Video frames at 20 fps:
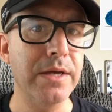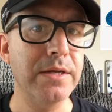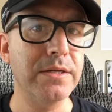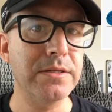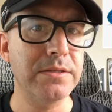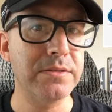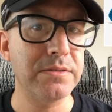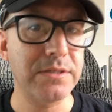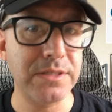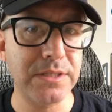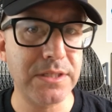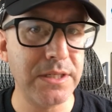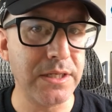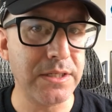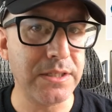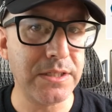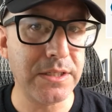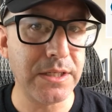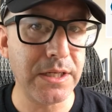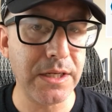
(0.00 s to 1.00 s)

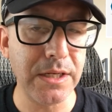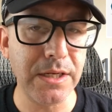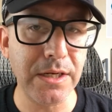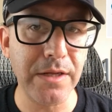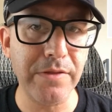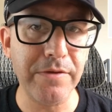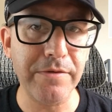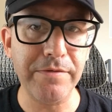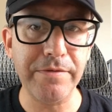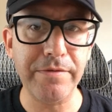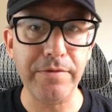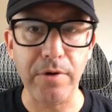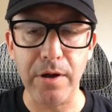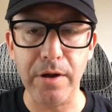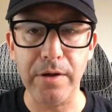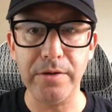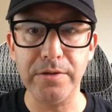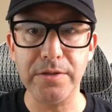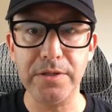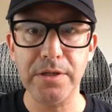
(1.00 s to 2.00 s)
16 in the
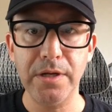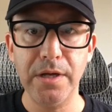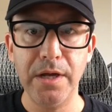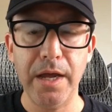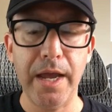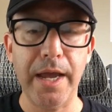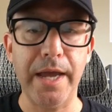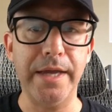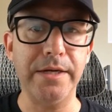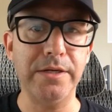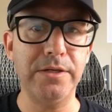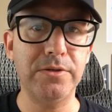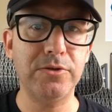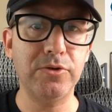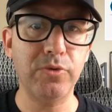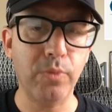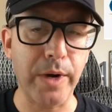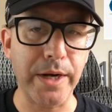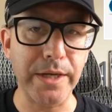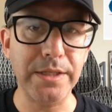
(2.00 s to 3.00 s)
front and
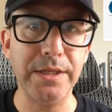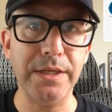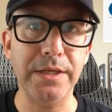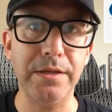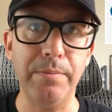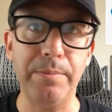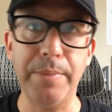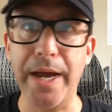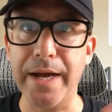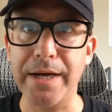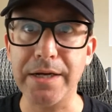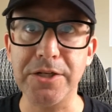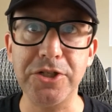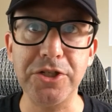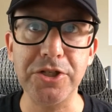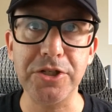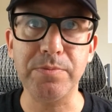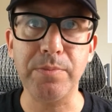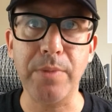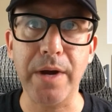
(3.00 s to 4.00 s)
20 in the back. It's
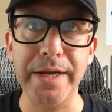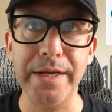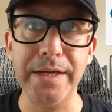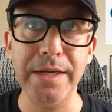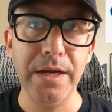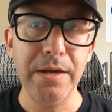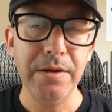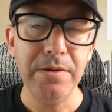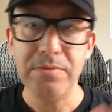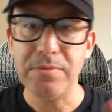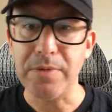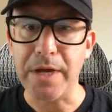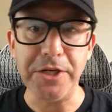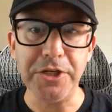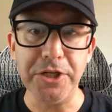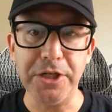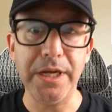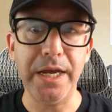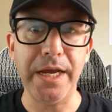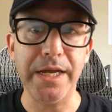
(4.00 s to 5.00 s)
just my
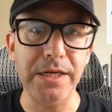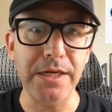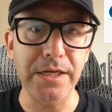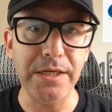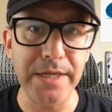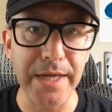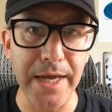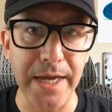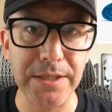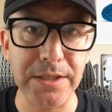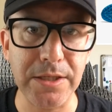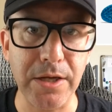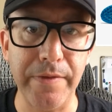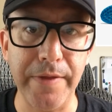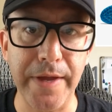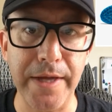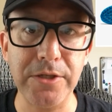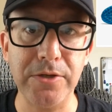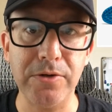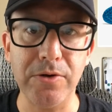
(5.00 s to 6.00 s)
educated guess on
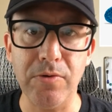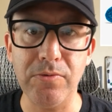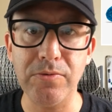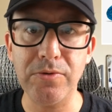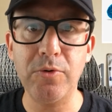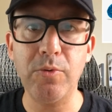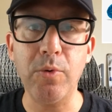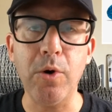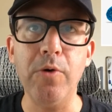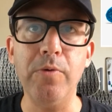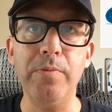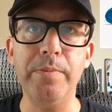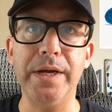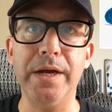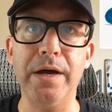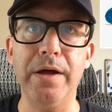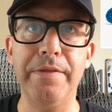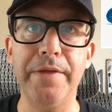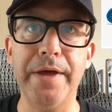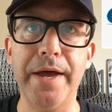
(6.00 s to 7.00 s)
that, so don't quote me
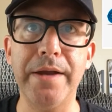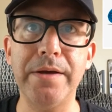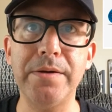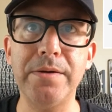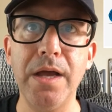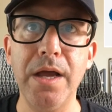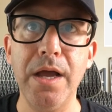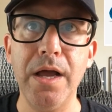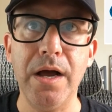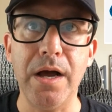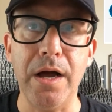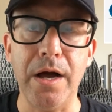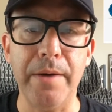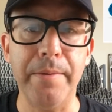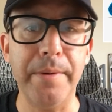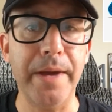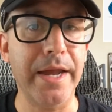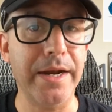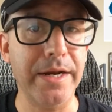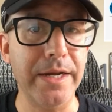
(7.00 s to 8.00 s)
on that.
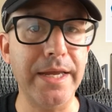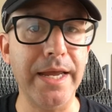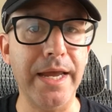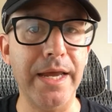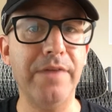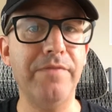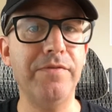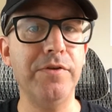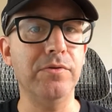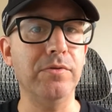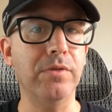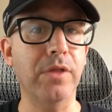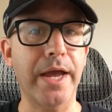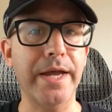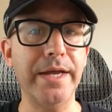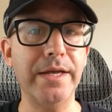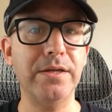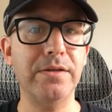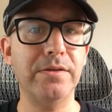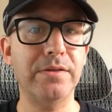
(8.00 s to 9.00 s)
And again, if you
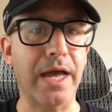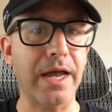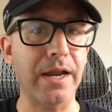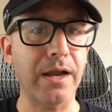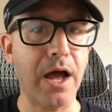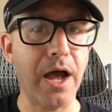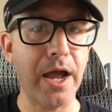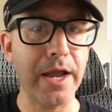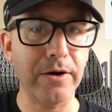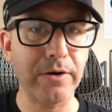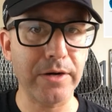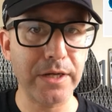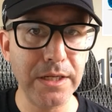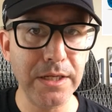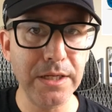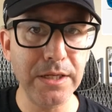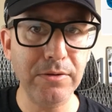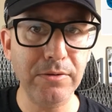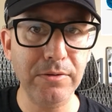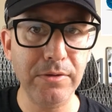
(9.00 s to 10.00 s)
like that higher
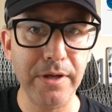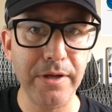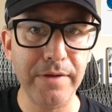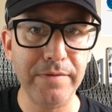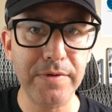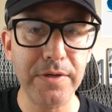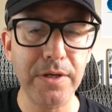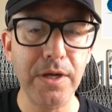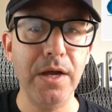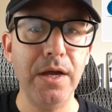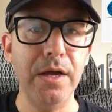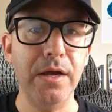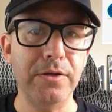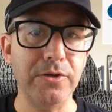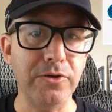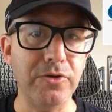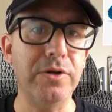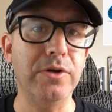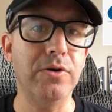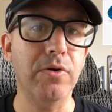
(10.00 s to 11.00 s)
heel lift,
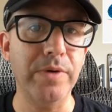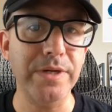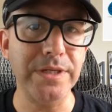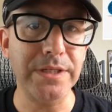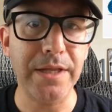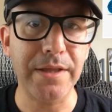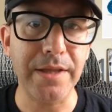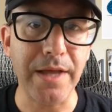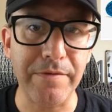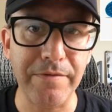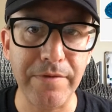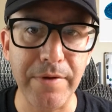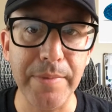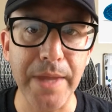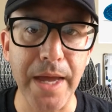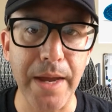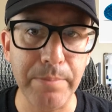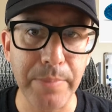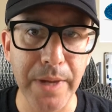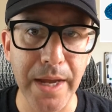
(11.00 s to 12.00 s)
you can always get that from
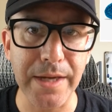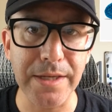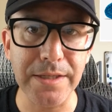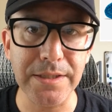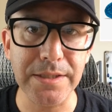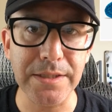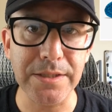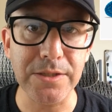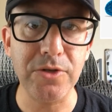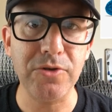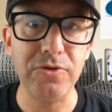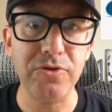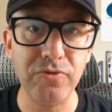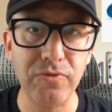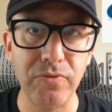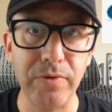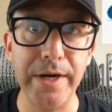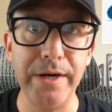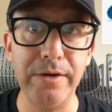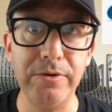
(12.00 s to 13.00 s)
that Pegasus
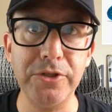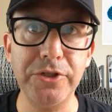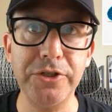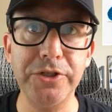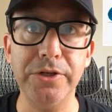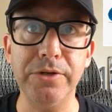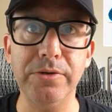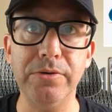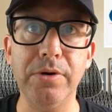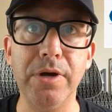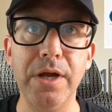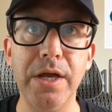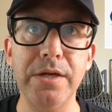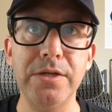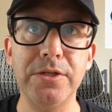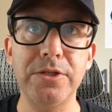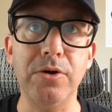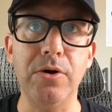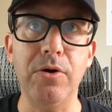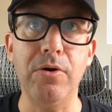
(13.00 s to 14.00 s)
trail shoe.
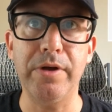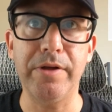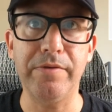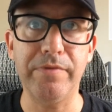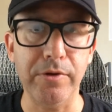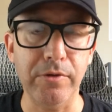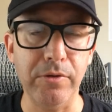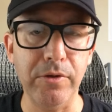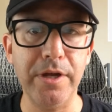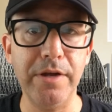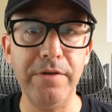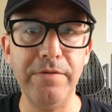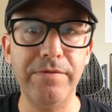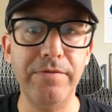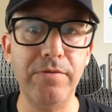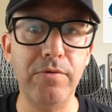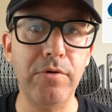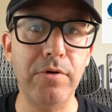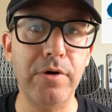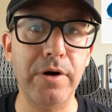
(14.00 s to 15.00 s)
So if you're looking
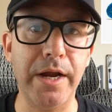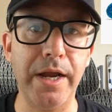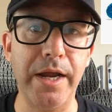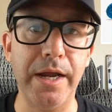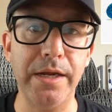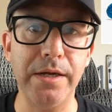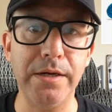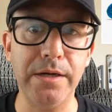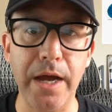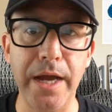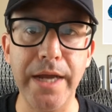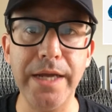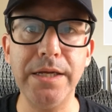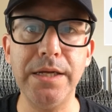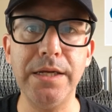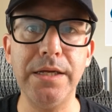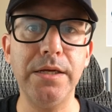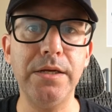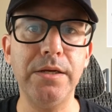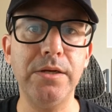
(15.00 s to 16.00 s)
for a
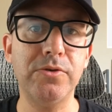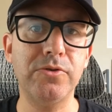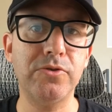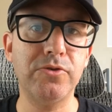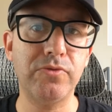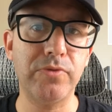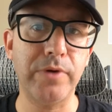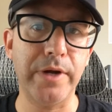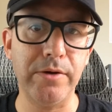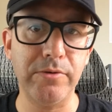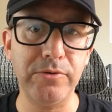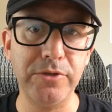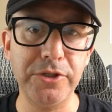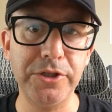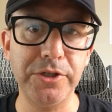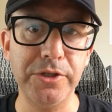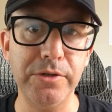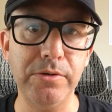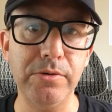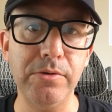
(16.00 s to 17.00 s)
Nike trail
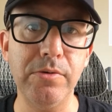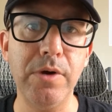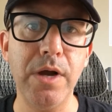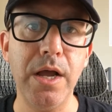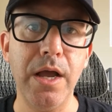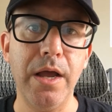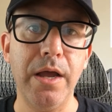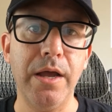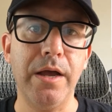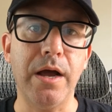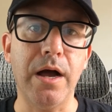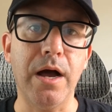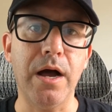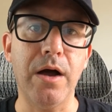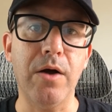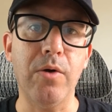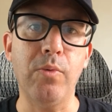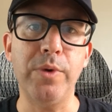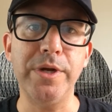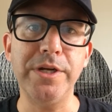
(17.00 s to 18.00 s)
shoe,
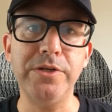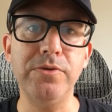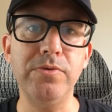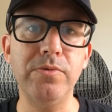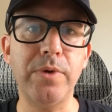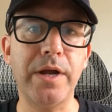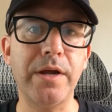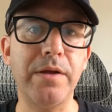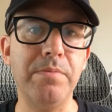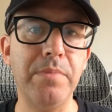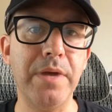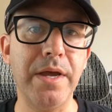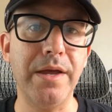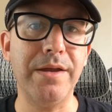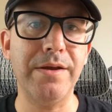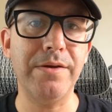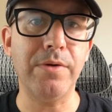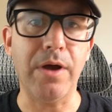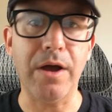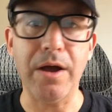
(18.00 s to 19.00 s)
we do
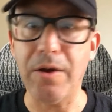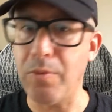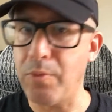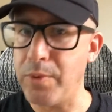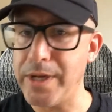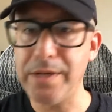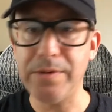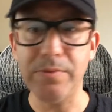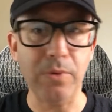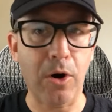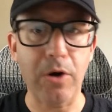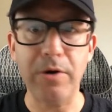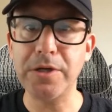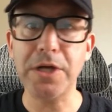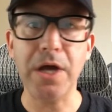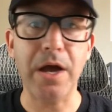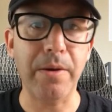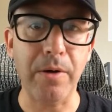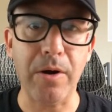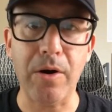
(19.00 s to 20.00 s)
recommend,
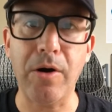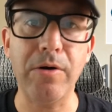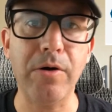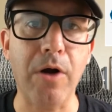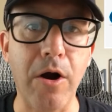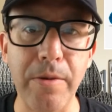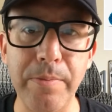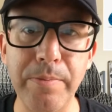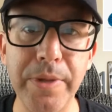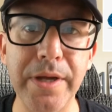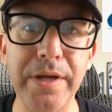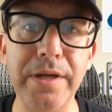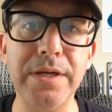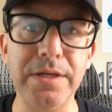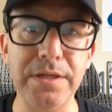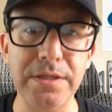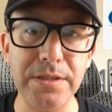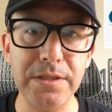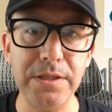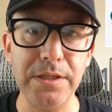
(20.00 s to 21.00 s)
our pick
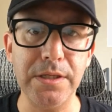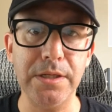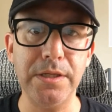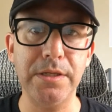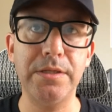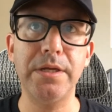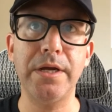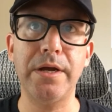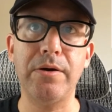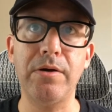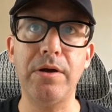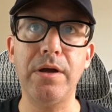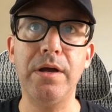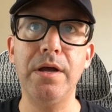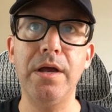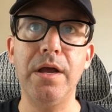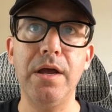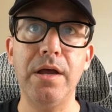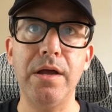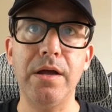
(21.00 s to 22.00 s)
is the Terra,
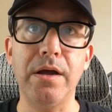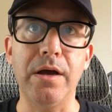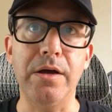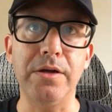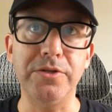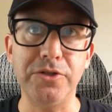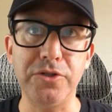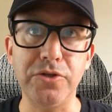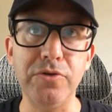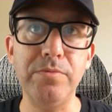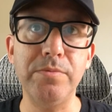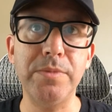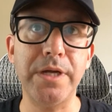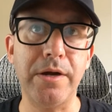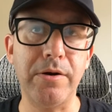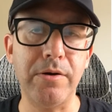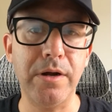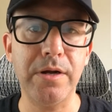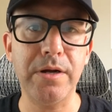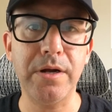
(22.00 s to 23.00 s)
Zoom
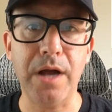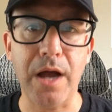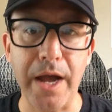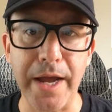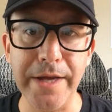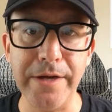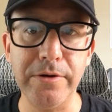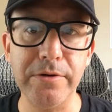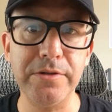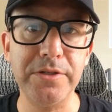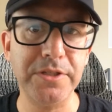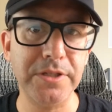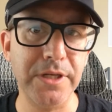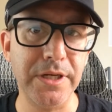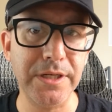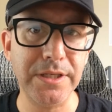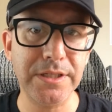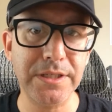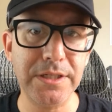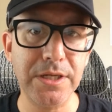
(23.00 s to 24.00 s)
Terra Kiger
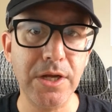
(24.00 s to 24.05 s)
6.